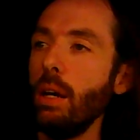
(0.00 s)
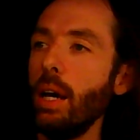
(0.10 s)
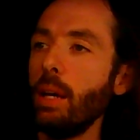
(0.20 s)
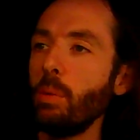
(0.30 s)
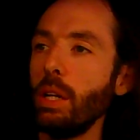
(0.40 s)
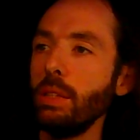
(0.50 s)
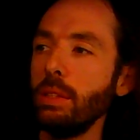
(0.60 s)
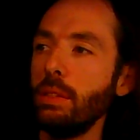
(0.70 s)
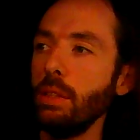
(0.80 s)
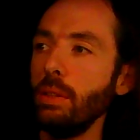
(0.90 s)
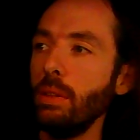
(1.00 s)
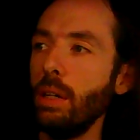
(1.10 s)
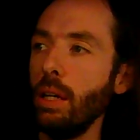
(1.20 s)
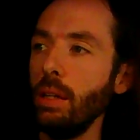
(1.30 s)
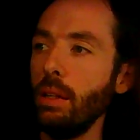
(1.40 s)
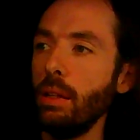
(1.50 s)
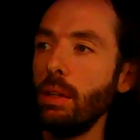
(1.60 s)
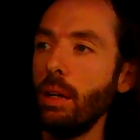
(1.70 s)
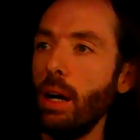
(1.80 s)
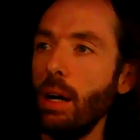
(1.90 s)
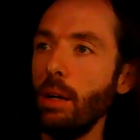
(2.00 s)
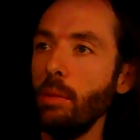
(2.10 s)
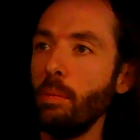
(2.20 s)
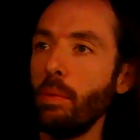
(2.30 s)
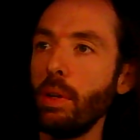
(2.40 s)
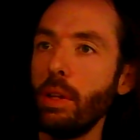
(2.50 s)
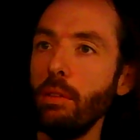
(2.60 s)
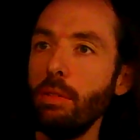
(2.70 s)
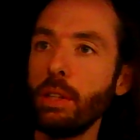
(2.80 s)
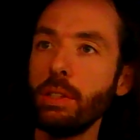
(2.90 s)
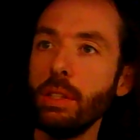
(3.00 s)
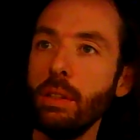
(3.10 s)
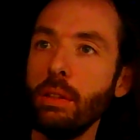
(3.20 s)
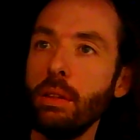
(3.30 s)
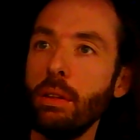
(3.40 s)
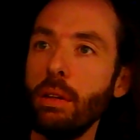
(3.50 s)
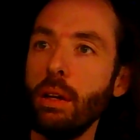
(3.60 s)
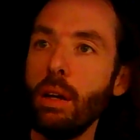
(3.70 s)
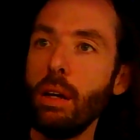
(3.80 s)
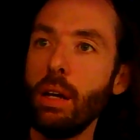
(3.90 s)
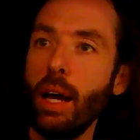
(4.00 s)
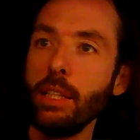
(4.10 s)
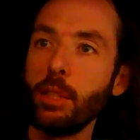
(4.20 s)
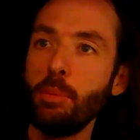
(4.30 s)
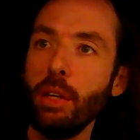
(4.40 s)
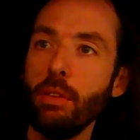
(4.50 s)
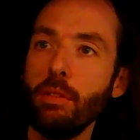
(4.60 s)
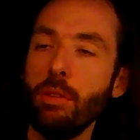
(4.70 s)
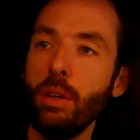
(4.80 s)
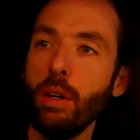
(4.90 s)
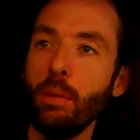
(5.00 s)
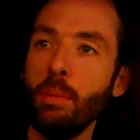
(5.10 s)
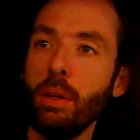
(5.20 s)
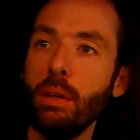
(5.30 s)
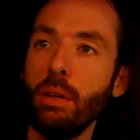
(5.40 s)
And what does it do? It the function has to be of the form